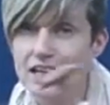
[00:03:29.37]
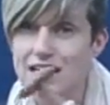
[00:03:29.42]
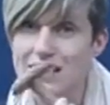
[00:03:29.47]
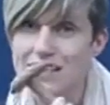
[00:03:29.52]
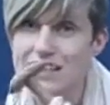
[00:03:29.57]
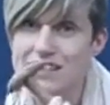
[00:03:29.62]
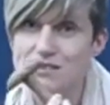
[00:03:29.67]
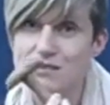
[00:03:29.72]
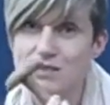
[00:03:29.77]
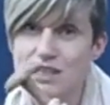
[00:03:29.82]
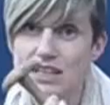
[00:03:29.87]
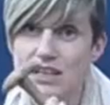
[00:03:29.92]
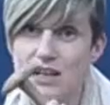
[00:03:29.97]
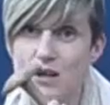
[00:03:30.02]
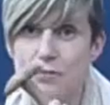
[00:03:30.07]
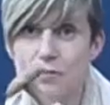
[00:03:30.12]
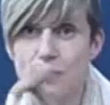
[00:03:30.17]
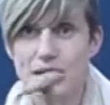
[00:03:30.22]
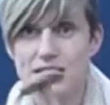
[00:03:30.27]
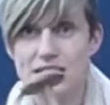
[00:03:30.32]
and it is really
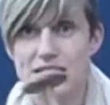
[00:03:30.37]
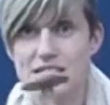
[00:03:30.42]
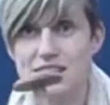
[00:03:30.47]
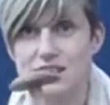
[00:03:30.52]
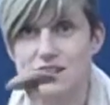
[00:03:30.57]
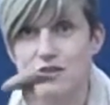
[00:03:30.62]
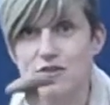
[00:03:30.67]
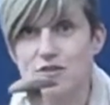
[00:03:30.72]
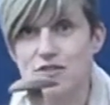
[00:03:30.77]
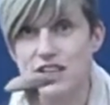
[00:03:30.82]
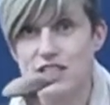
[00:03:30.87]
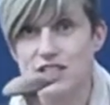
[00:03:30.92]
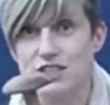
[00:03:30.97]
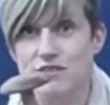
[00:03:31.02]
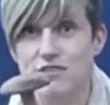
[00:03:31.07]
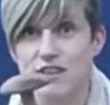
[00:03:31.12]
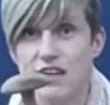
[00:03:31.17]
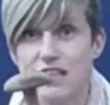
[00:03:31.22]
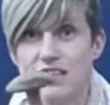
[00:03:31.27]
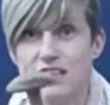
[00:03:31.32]
going back to these
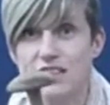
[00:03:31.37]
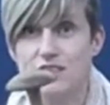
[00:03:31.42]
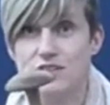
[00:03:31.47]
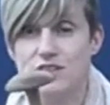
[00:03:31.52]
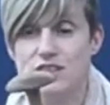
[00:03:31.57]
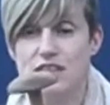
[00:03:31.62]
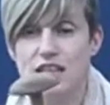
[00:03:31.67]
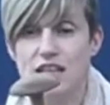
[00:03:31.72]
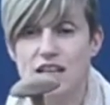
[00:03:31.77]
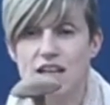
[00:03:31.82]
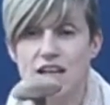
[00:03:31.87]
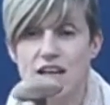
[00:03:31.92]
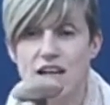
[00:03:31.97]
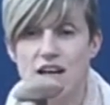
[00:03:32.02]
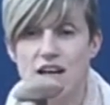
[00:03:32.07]
old-fashioned values